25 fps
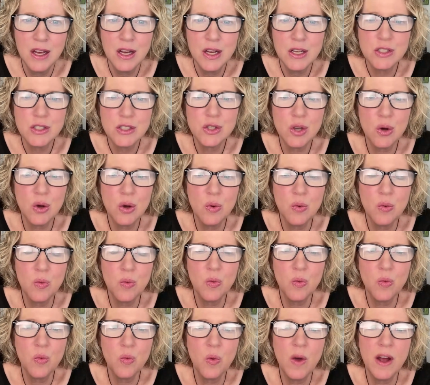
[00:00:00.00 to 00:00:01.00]
So
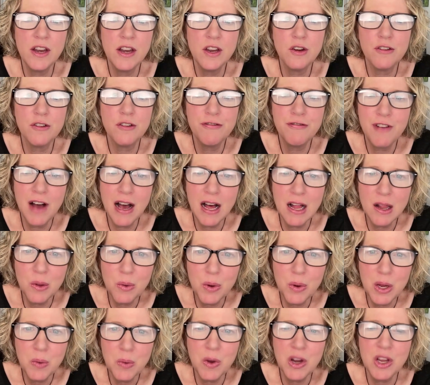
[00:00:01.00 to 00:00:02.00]
when you're
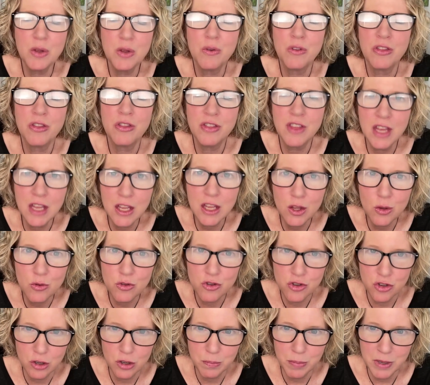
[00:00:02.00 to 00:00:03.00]
following what you think you
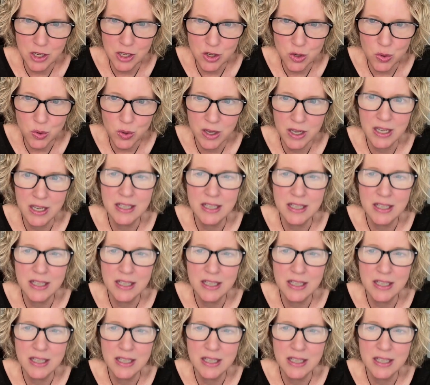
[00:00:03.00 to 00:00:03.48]
should be doing